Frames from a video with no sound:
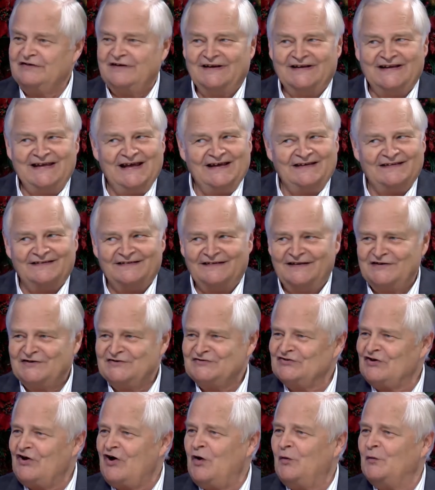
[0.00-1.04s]
again, well,
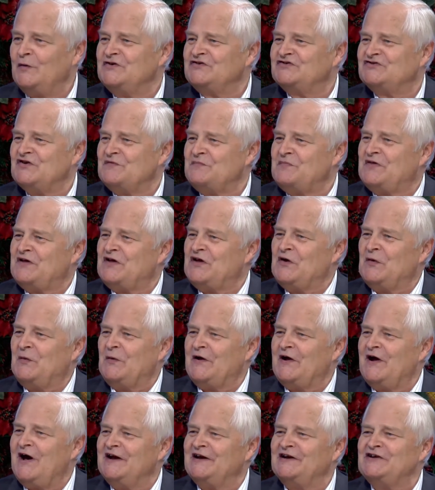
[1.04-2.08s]
there's well, always something
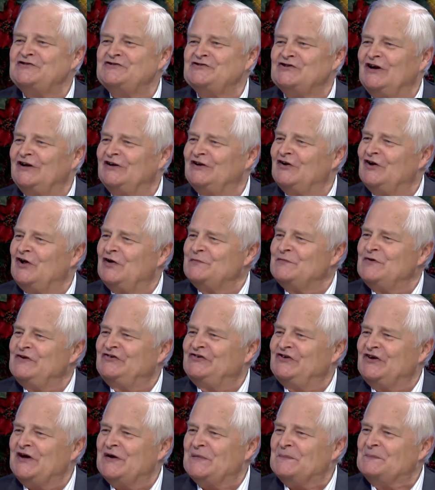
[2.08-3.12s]
going something, on at Sharlot Hall
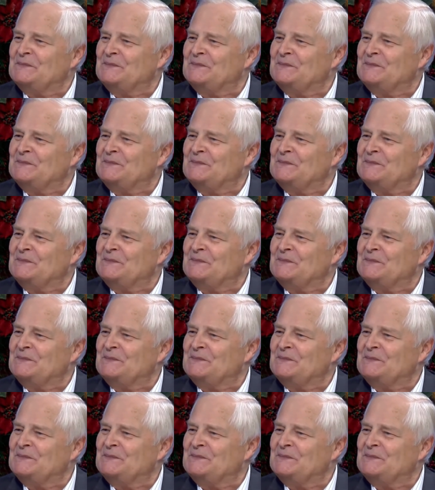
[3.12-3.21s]
Museum.